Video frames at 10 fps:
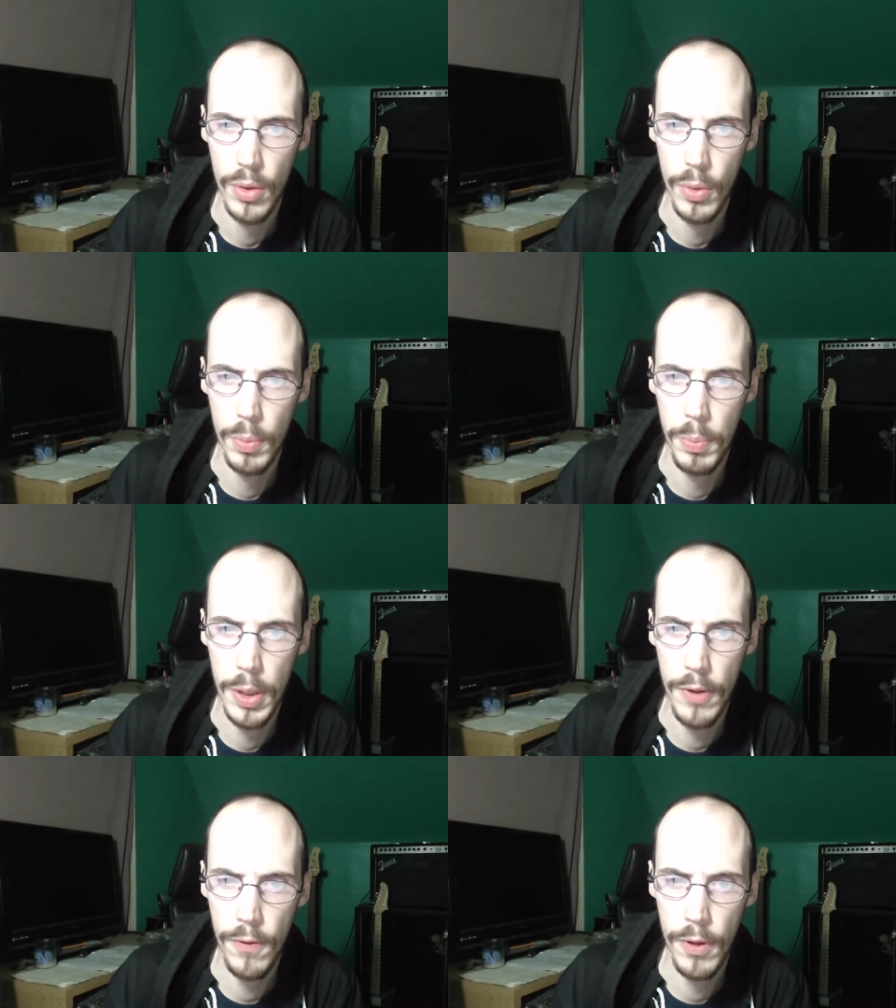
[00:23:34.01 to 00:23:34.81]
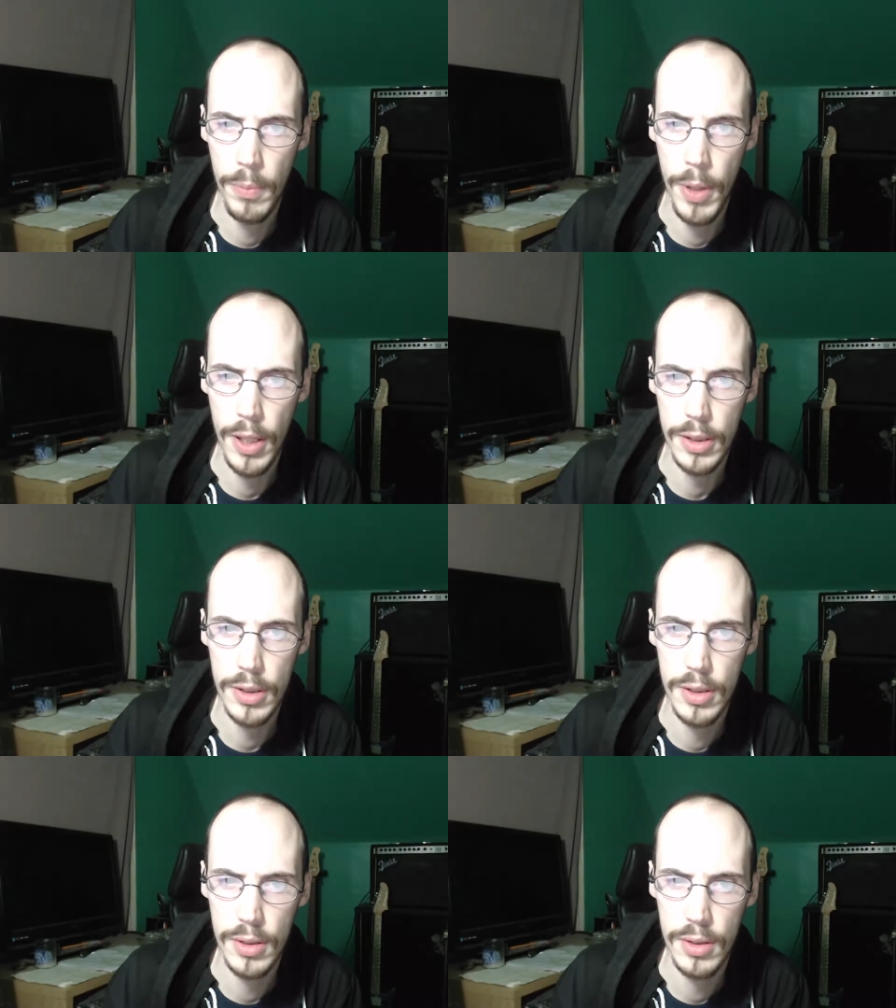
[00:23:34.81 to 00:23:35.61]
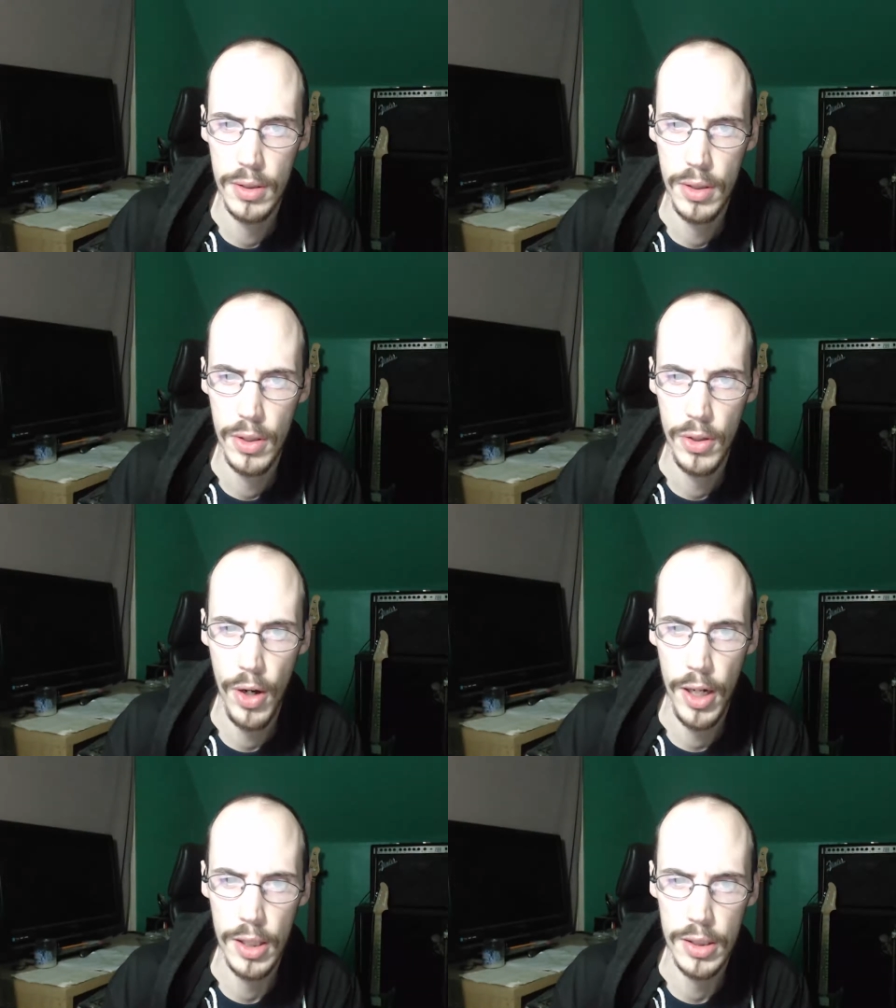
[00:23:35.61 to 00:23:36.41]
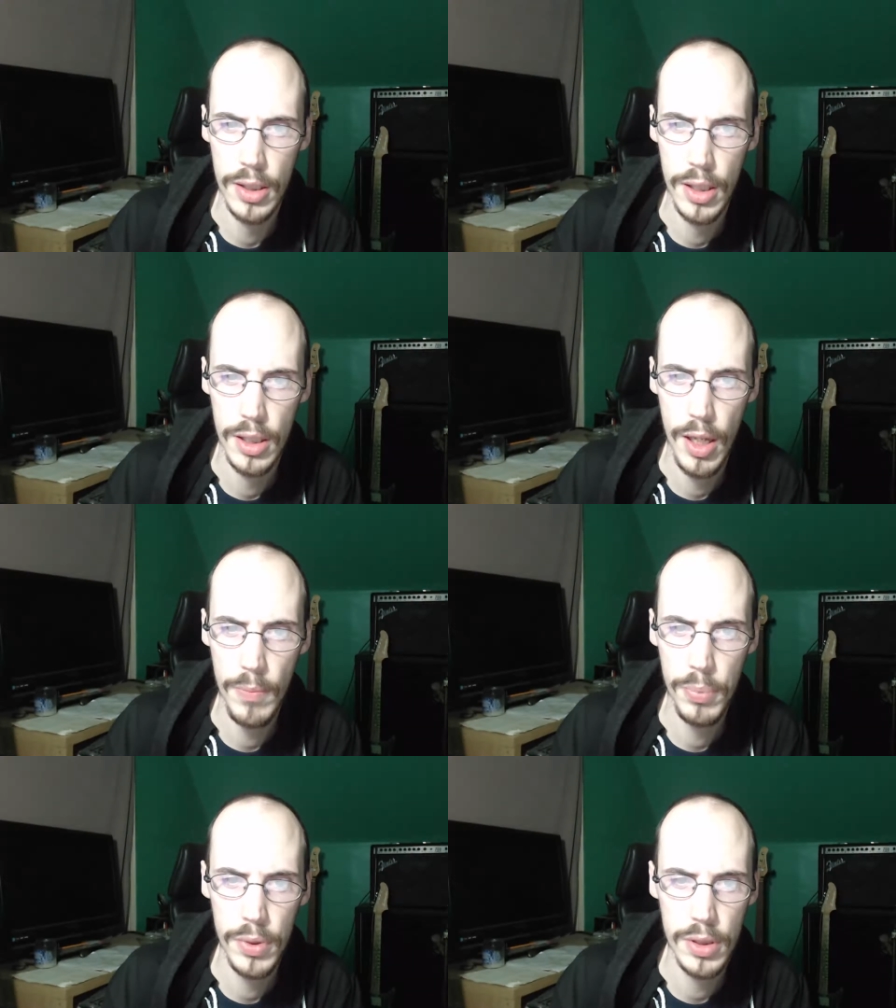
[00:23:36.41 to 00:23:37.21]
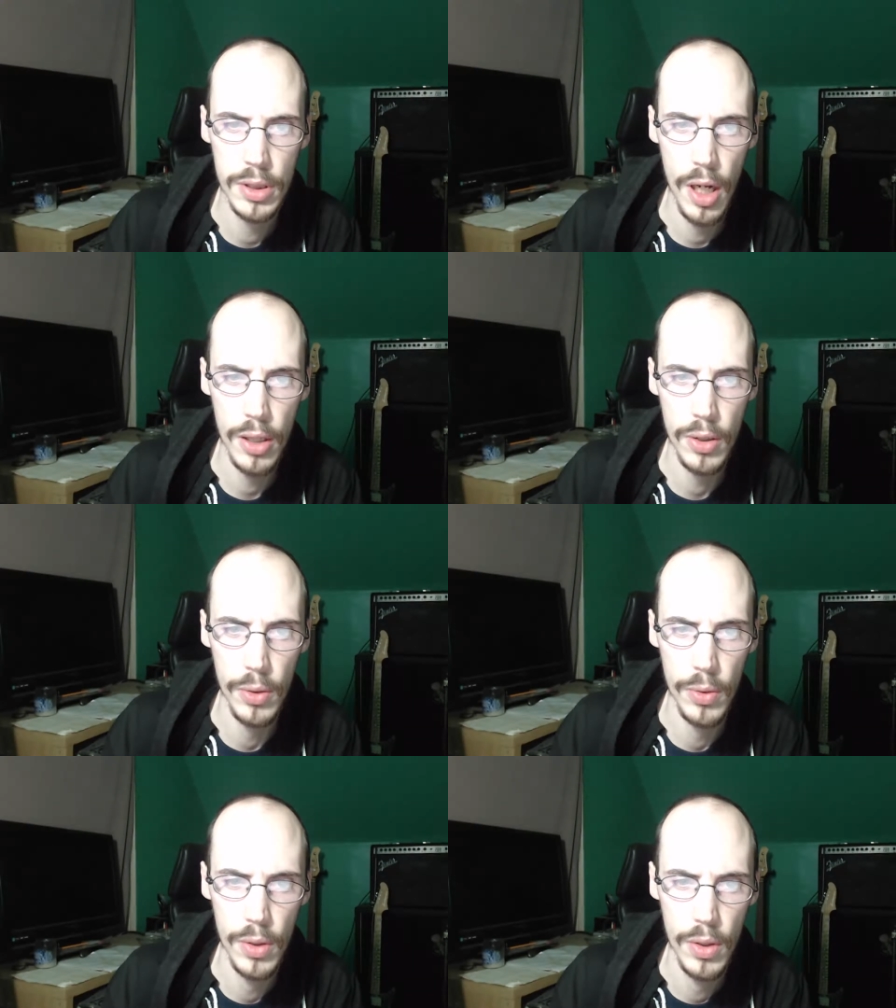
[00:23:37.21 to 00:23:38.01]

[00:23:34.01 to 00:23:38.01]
It would be for the best. Your Highness, Temperance Chaco,